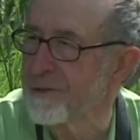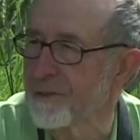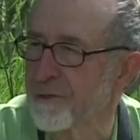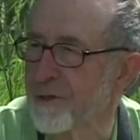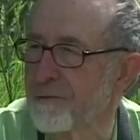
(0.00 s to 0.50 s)

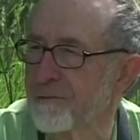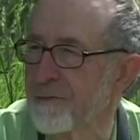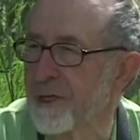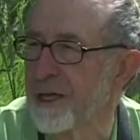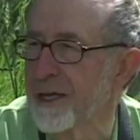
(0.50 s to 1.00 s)
so they're
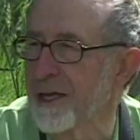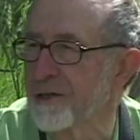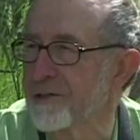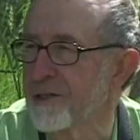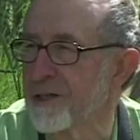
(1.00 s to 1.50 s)
laying
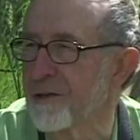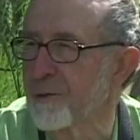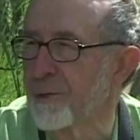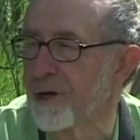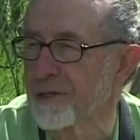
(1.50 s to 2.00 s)
eggs in the
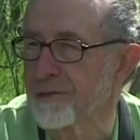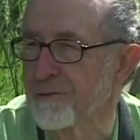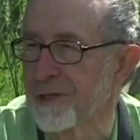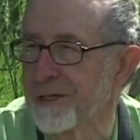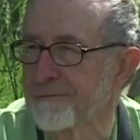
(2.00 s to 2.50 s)
other box
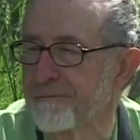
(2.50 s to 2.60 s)
already.